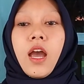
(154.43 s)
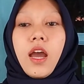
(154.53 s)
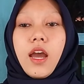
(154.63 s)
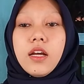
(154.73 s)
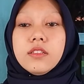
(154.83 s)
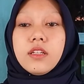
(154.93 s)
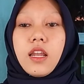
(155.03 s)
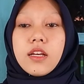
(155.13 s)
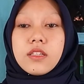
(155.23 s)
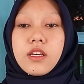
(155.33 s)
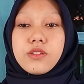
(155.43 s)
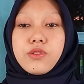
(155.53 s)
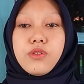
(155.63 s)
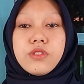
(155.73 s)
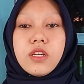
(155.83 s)
And the last is
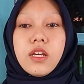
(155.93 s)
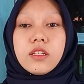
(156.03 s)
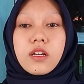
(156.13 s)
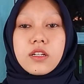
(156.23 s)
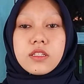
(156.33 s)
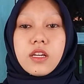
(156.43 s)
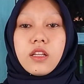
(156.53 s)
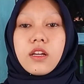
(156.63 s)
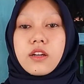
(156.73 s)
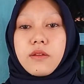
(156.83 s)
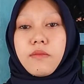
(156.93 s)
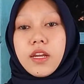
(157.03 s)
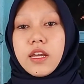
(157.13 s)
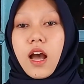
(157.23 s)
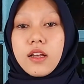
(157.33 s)
using interesting learning
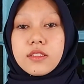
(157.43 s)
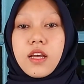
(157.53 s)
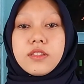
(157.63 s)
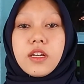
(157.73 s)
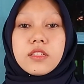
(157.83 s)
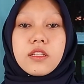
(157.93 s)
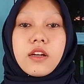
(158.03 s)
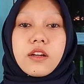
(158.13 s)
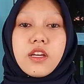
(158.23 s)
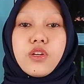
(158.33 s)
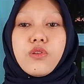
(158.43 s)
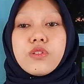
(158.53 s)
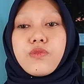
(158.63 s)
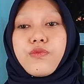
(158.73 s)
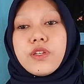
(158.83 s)
media, such as learning
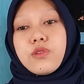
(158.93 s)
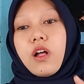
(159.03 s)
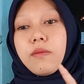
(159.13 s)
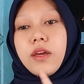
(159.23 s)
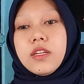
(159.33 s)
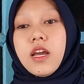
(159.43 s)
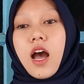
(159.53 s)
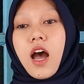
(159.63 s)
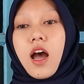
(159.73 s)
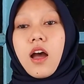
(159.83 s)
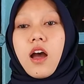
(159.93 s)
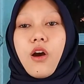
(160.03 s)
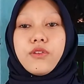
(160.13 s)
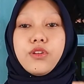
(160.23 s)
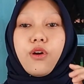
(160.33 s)
use visual media,
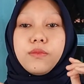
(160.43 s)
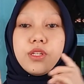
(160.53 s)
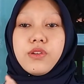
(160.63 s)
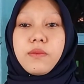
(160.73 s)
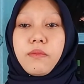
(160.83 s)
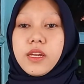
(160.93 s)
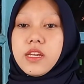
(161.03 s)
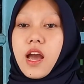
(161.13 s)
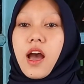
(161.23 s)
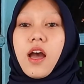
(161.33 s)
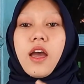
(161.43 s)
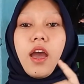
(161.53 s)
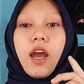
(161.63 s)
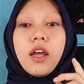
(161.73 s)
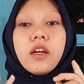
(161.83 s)
audio media,
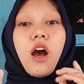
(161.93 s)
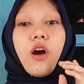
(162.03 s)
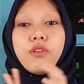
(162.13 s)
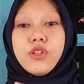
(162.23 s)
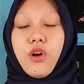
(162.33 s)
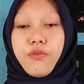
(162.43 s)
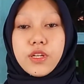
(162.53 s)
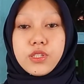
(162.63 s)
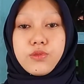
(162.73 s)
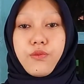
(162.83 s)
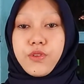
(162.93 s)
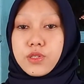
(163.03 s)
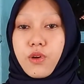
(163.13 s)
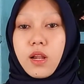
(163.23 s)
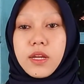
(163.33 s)
and audio
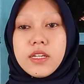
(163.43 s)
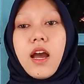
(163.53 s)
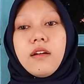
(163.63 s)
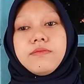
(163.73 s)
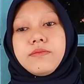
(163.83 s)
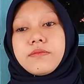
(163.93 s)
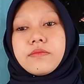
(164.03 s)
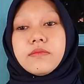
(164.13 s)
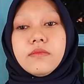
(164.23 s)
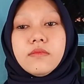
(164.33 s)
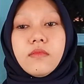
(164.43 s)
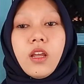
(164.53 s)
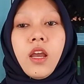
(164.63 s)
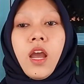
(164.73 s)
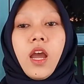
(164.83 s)
visual media.
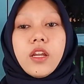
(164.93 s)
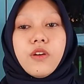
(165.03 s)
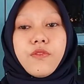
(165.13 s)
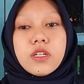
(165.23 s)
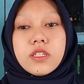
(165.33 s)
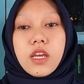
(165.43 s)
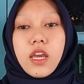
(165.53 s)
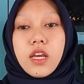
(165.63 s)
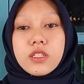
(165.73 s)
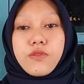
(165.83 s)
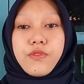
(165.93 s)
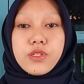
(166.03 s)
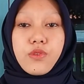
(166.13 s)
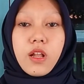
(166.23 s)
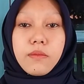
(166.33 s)
The first is
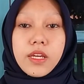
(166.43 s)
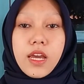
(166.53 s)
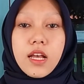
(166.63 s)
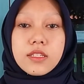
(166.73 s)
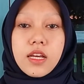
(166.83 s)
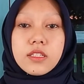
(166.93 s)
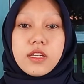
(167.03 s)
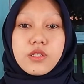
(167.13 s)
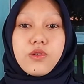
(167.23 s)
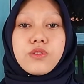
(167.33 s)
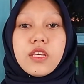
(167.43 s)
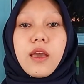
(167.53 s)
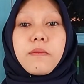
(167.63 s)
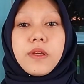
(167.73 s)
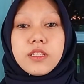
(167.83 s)
visual media, such as
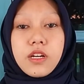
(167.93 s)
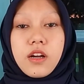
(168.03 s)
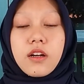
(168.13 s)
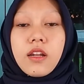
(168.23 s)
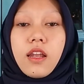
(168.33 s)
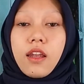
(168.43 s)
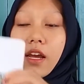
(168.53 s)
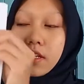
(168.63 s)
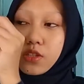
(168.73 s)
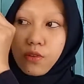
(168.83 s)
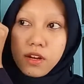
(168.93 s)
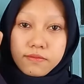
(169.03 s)
using pictures like this one.